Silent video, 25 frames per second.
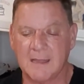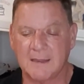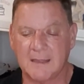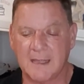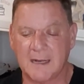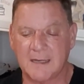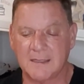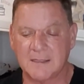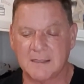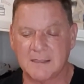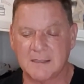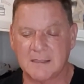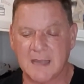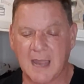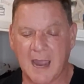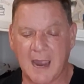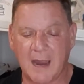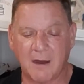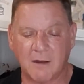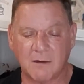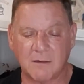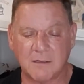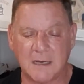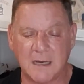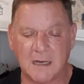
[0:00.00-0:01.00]
that is in
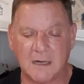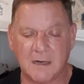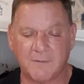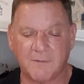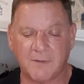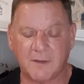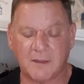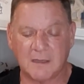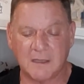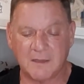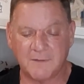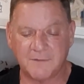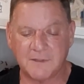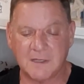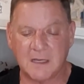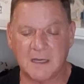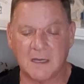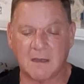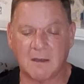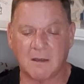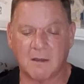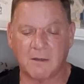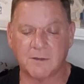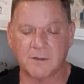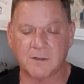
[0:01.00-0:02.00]
dire need of a
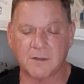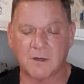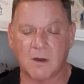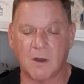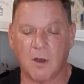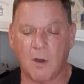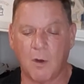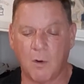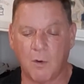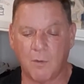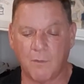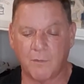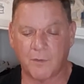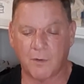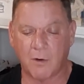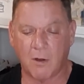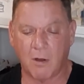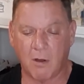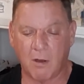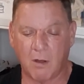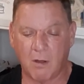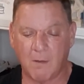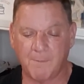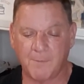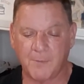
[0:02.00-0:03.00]
lifting culture
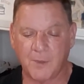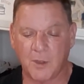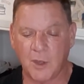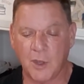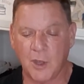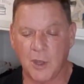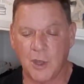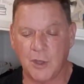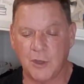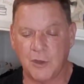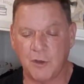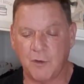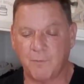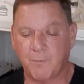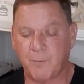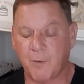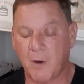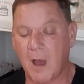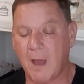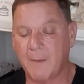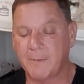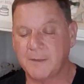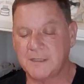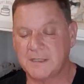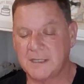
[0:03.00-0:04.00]
overhaul. You've
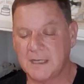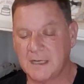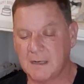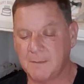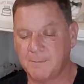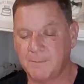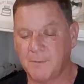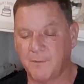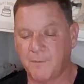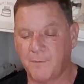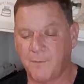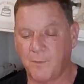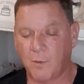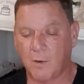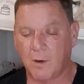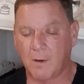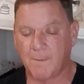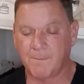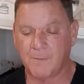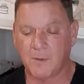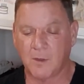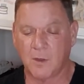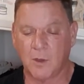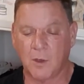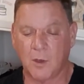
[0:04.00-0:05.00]
probably seen it before.